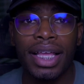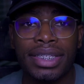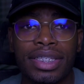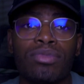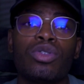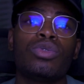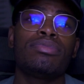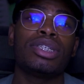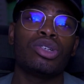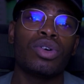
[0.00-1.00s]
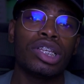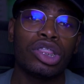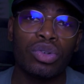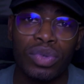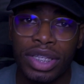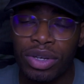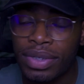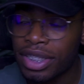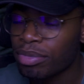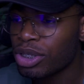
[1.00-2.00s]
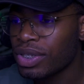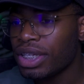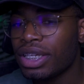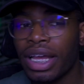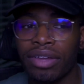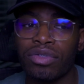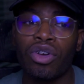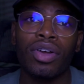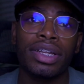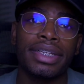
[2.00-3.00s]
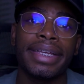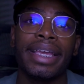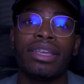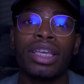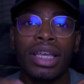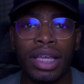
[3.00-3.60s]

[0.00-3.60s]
As someone who's been going through the OSWE, I've gotten a